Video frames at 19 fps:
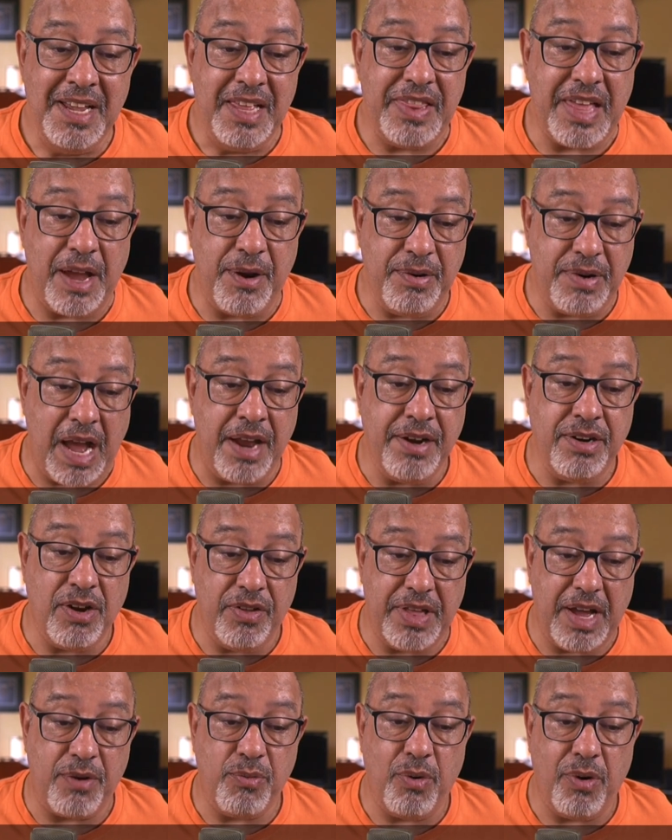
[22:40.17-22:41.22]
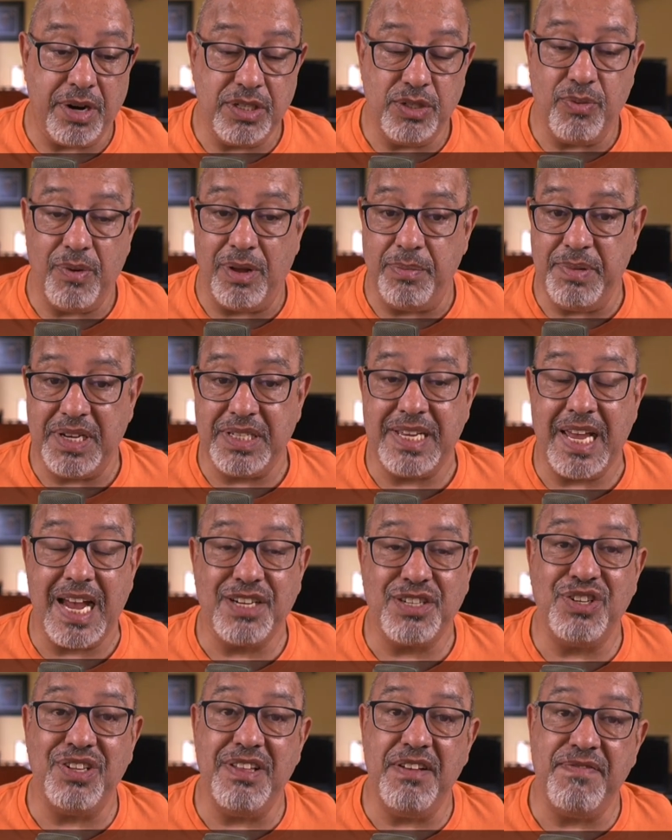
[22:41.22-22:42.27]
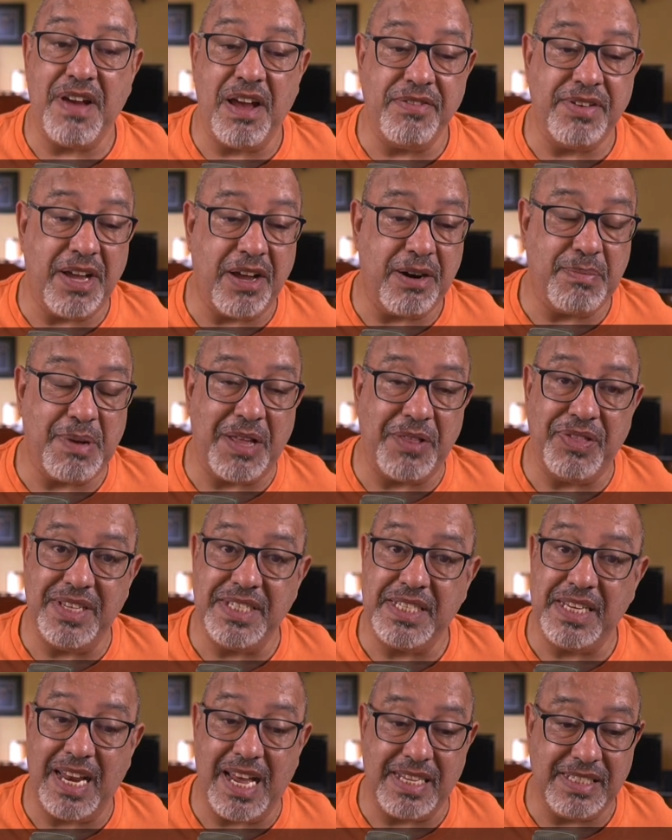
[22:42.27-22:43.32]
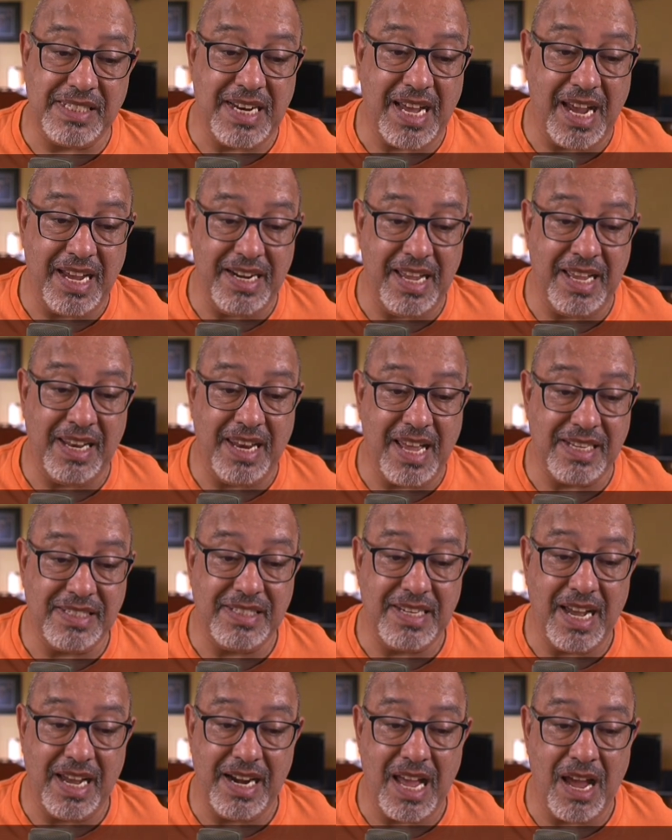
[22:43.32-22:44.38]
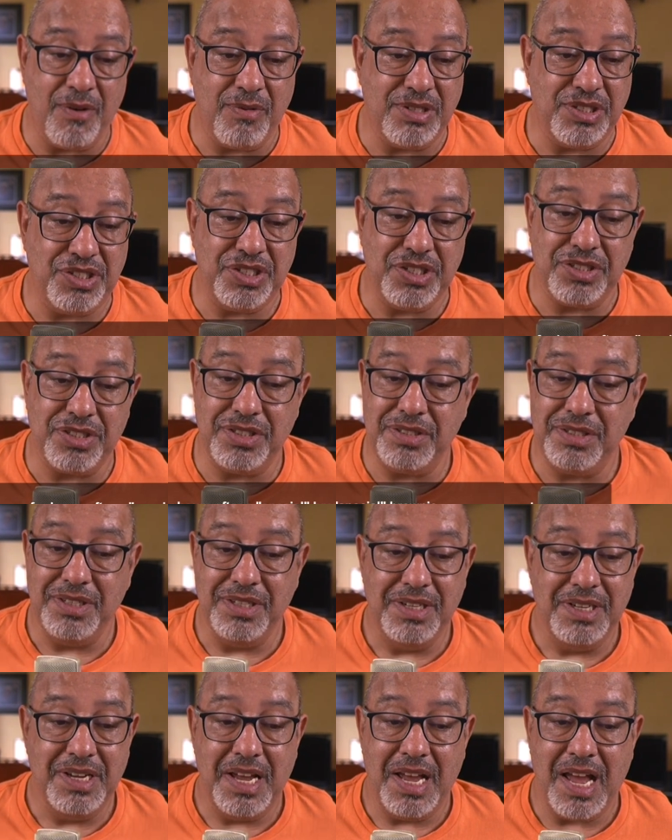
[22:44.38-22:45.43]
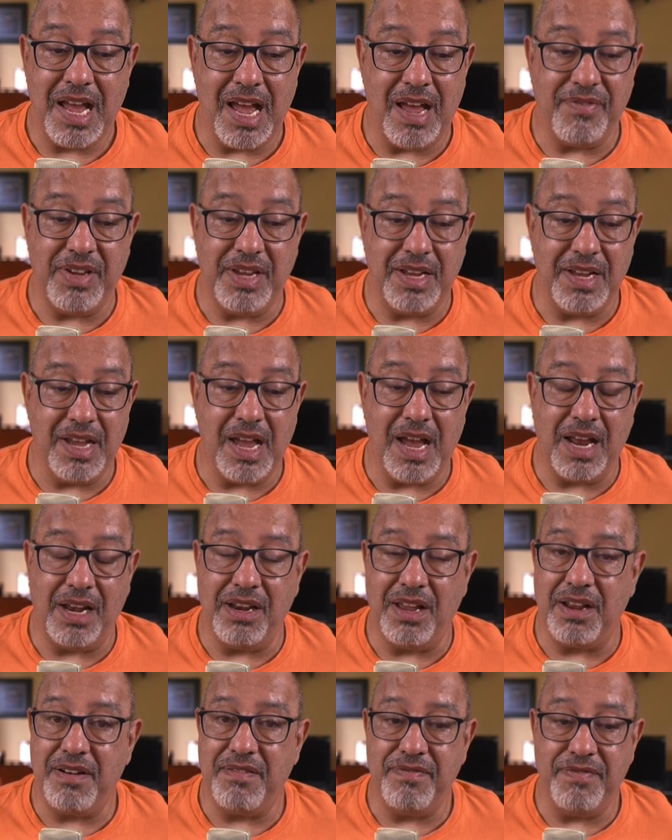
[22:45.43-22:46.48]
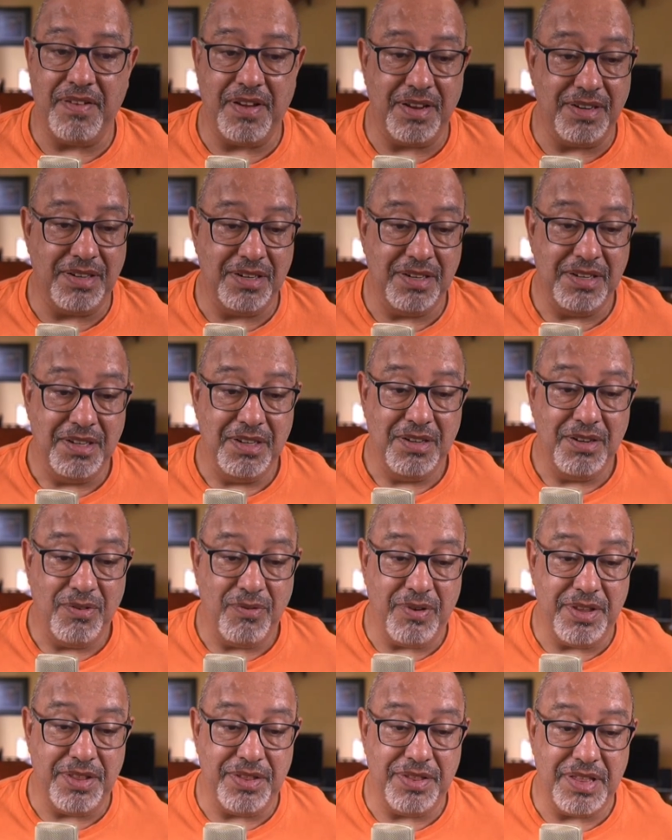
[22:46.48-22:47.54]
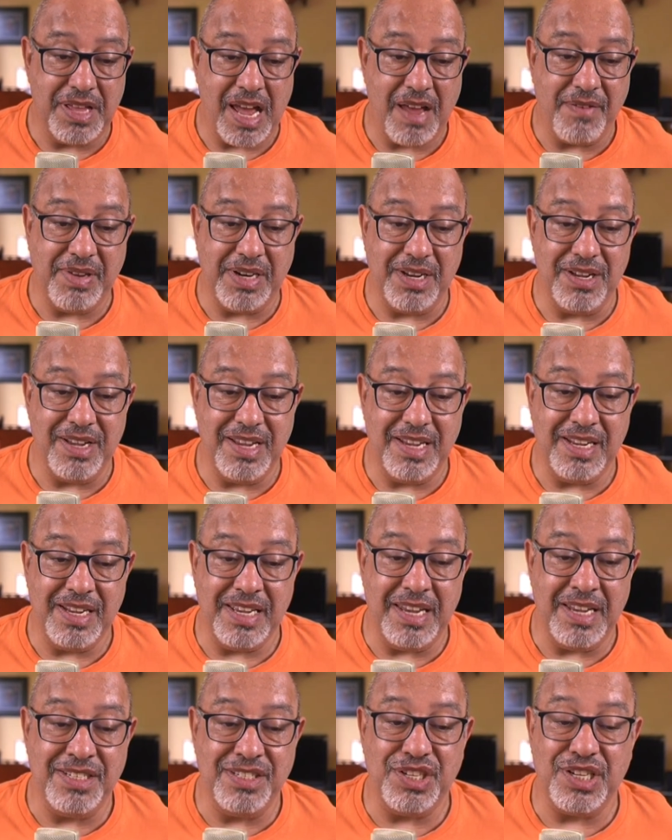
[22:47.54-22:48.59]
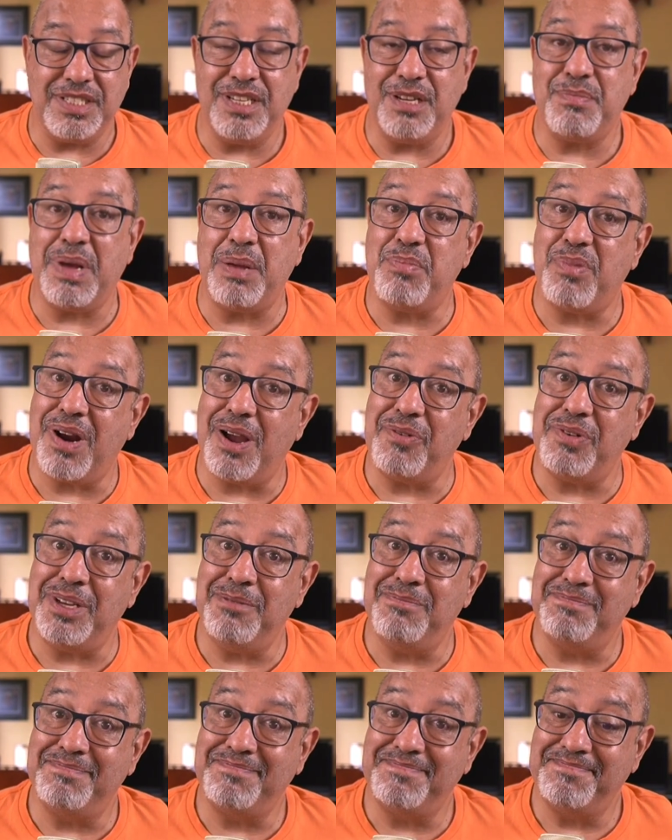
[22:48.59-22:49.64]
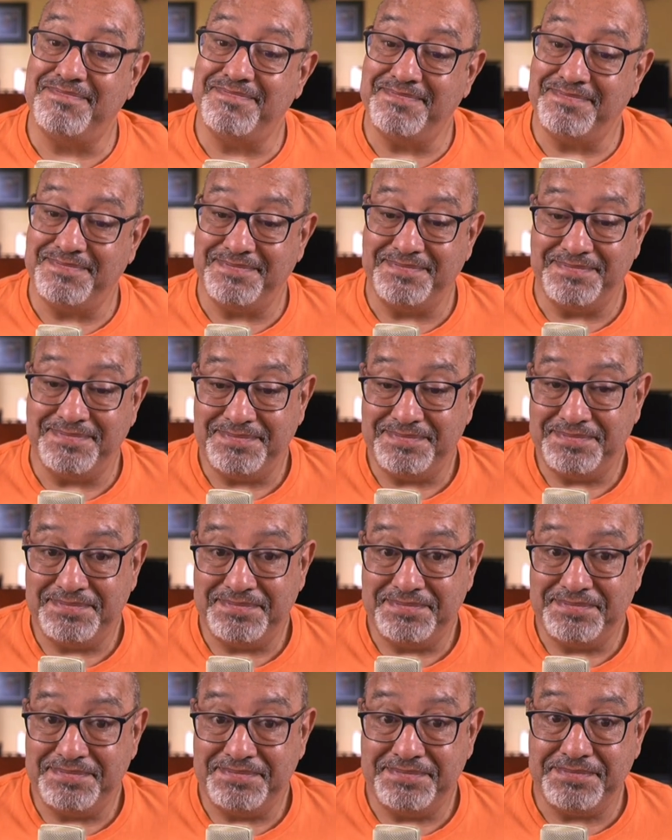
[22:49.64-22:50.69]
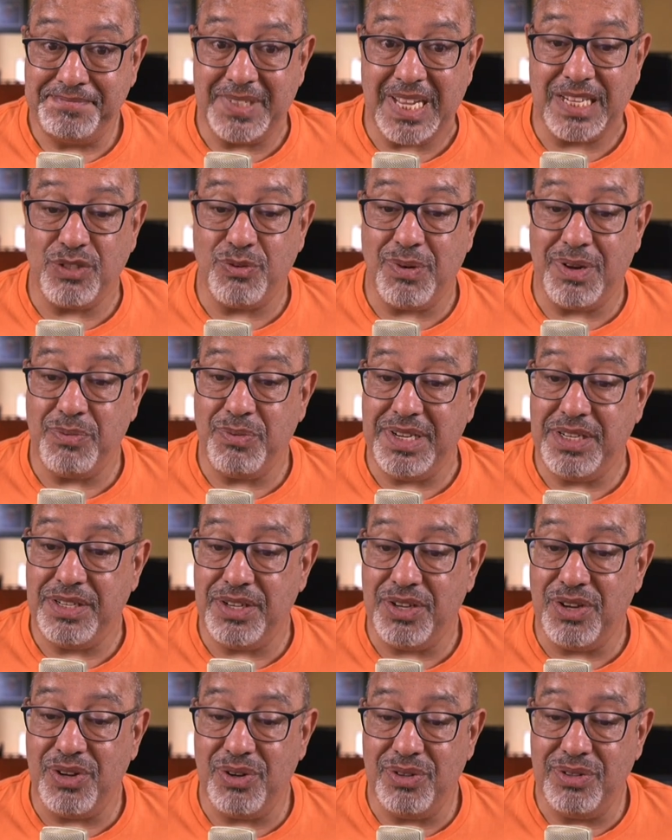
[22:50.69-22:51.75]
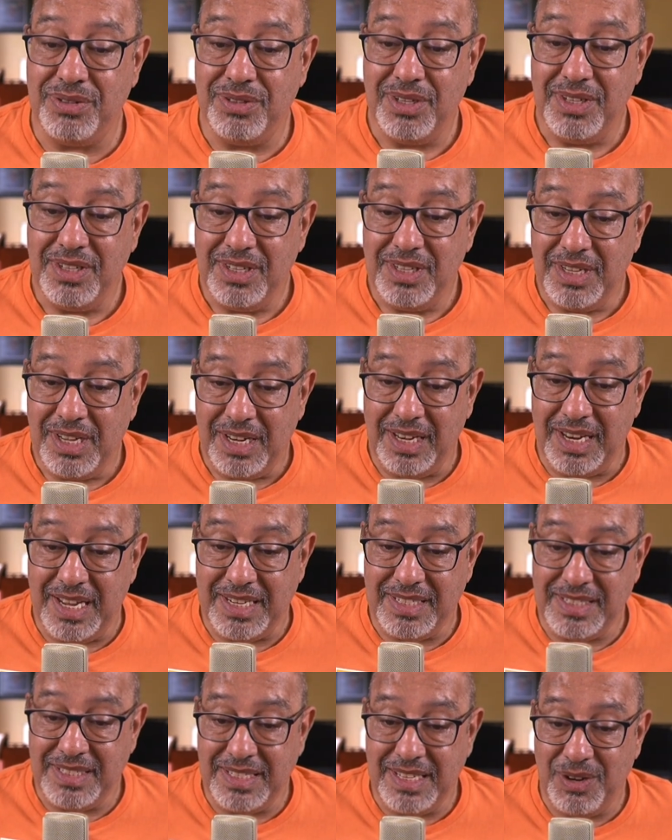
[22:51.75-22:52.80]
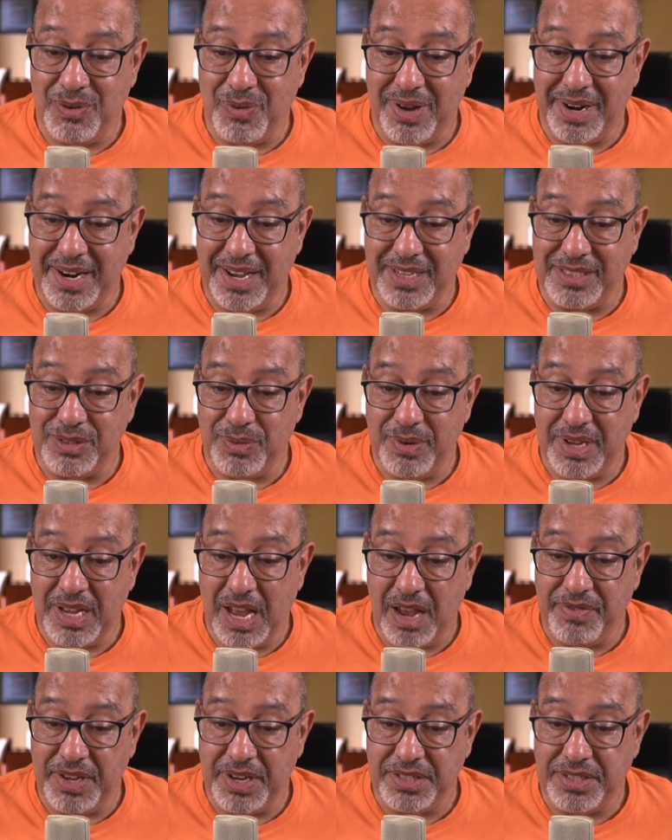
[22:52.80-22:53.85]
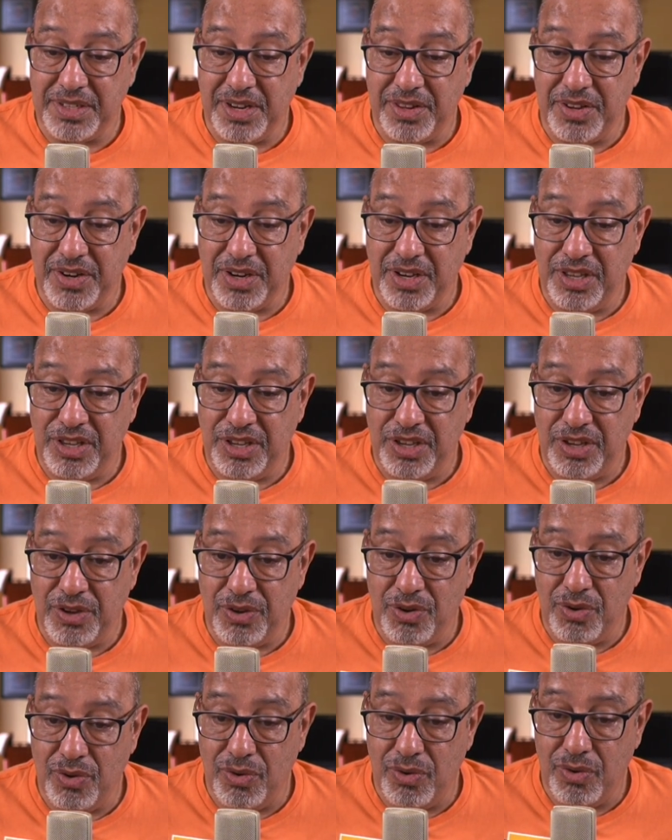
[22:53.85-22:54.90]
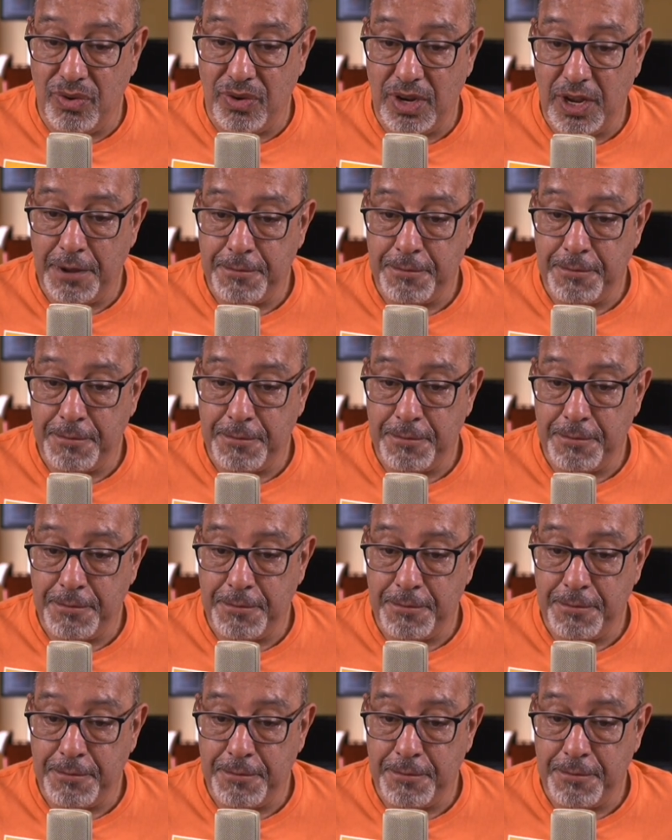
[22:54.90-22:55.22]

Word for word: I know that works well because I actually found out about this last night. And last night I was just having a lot of fun with having ingested my brownie. That's what we do. Let's see what else we have. There's another queue.